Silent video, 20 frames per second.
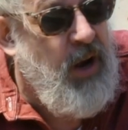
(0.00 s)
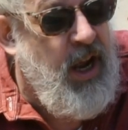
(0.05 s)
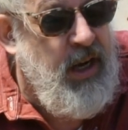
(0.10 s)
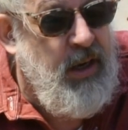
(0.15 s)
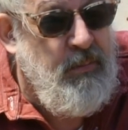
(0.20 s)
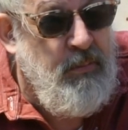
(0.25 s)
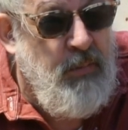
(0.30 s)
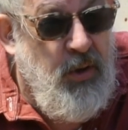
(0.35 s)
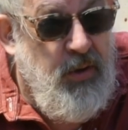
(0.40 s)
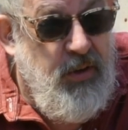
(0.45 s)

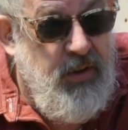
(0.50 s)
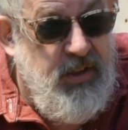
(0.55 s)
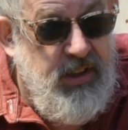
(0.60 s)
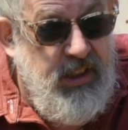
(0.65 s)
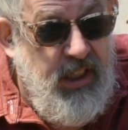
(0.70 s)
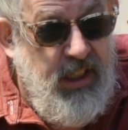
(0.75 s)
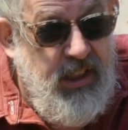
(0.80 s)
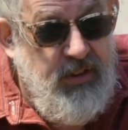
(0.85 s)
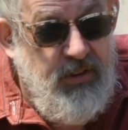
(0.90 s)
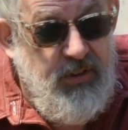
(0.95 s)
riding
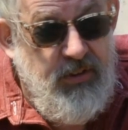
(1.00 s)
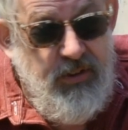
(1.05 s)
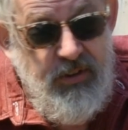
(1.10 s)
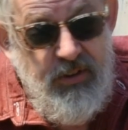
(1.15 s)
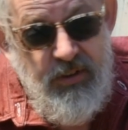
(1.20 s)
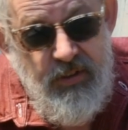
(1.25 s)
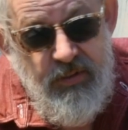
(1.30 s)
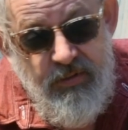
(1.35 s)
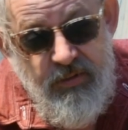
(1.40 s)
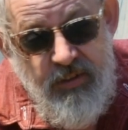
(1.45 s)

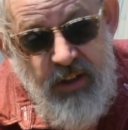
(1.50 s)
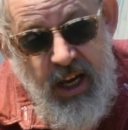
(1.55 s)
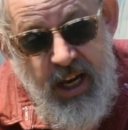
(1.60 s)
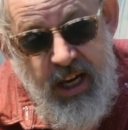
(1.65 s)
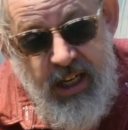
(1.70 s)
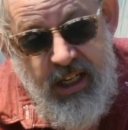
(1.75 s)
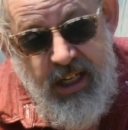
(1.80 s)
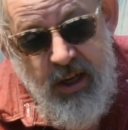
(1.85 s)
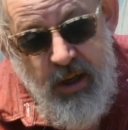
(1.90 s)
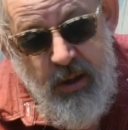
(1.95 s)
motorcycles or
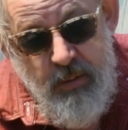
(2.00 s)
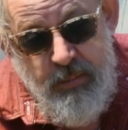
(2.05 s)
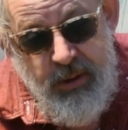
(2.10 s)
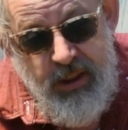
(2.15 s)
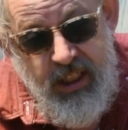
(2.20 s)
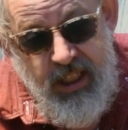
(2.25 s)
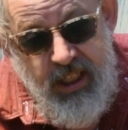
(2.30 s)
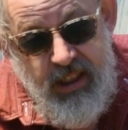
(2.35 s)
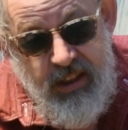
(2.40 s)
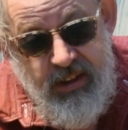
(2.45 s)
flying
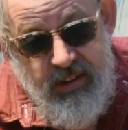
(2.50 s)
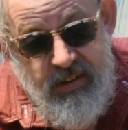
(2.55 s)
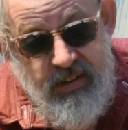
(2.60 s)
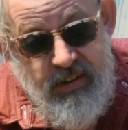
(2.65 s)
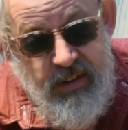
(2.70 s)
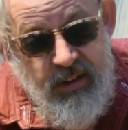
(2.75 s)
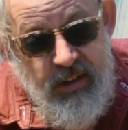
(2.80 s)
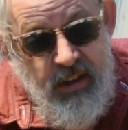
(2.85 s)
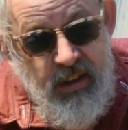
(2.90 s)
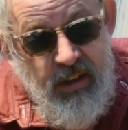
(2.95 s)

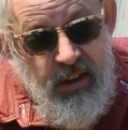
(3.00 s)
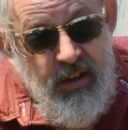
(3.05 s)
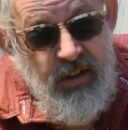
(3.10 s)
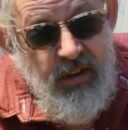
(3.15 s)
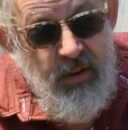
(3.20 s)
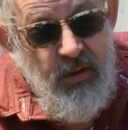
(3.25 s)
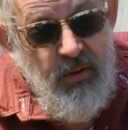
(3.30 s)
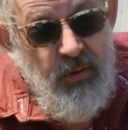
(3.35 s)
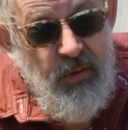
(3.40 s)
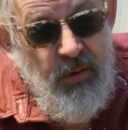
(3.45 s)
airplanes,
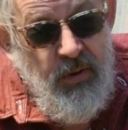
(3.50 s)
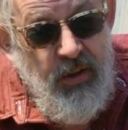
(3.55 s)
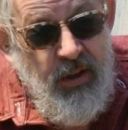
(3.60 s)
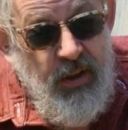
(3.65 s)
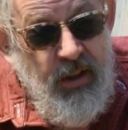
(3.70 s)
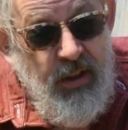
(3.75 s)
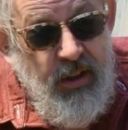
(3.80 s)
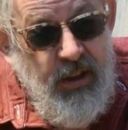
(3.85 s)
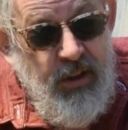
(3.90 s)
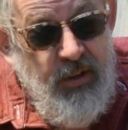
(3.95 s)

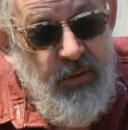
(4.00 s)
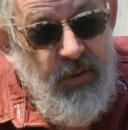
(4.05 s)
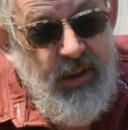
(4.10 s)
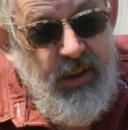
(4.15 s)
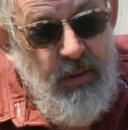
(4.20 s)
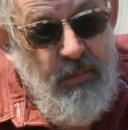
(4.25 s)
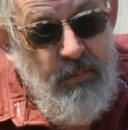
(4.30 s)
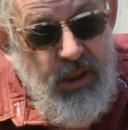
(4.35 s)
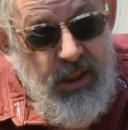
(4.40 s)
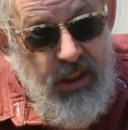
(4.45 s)
or
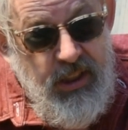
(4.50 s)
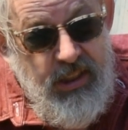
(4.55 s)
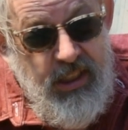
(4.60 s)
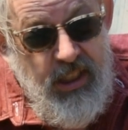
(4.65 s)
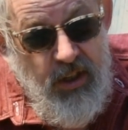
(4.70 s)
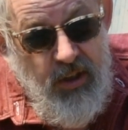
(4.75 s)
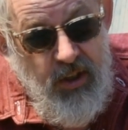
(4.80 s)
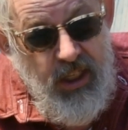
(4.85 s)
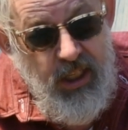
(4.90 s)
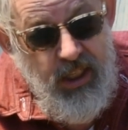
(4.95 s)
you're in the
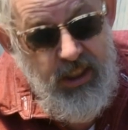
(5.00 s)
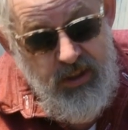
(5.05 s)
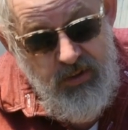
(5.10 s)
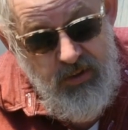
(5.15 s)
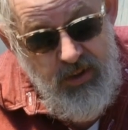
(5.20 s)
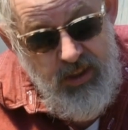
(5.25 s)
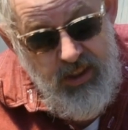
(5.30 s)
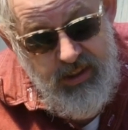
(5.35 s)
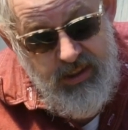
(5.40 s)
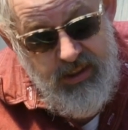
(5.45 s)
military
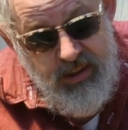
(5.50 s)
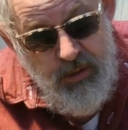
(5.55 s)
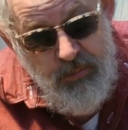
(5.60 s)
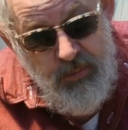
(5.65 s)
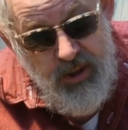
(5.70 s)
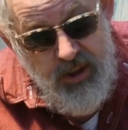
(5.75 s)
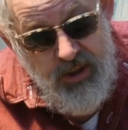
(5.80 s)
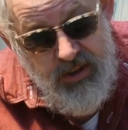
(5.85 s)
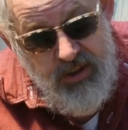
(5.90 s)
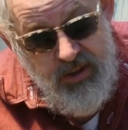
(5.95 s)
and you need
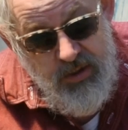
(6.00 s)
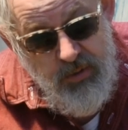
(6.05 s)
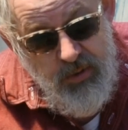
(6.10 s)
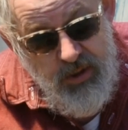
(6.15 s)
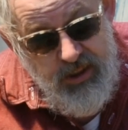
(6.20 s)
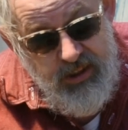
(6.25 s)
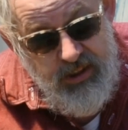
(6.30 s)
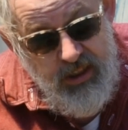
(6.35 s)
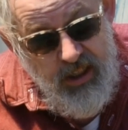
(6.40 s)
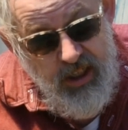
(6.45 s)
somewhere to
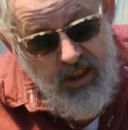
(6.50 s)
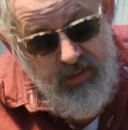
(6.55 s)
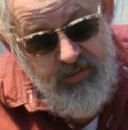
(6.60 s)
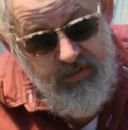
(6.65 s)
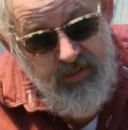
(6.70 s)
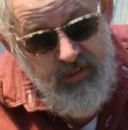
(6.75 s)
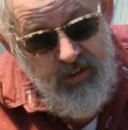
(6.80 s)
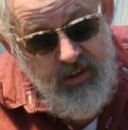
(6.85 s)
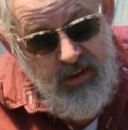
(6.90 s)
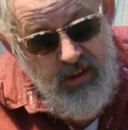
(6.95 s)
store
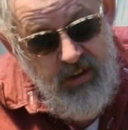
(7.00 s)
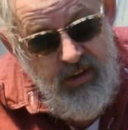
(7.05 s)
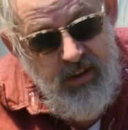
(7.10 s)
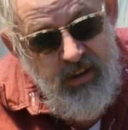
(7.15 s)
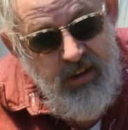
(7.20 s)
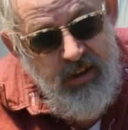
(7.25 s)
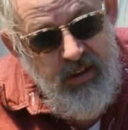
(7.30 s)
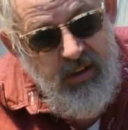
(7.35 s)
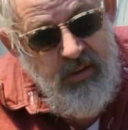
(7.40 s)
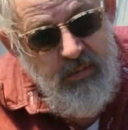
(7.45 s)
stuff,
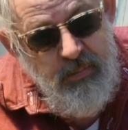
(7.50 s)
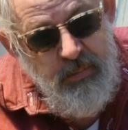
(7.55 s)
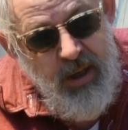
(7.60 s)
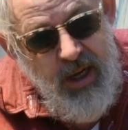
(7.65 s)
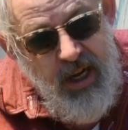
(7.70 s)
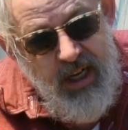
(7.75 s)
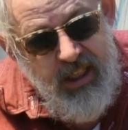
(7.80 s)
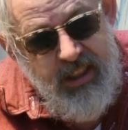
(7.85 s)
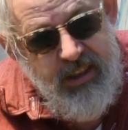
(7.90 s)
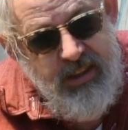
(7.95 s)

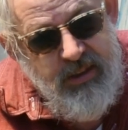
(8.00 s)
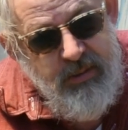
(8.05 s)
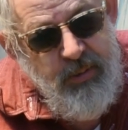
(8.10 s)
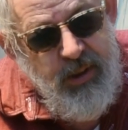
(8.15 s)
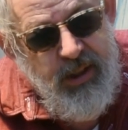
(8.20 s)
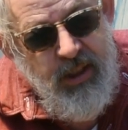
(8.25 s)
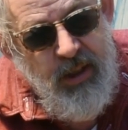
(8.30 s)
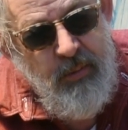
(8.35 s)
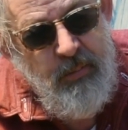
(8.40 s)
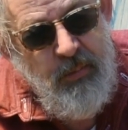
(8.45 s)
pockets
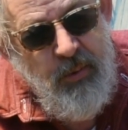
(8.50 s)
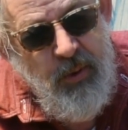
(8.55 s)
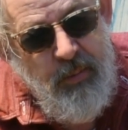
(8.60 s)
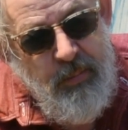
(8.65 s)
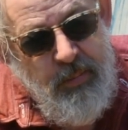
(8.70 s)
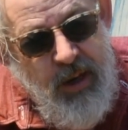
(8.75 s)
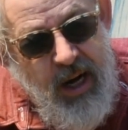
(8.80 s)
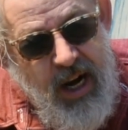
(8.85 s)
become more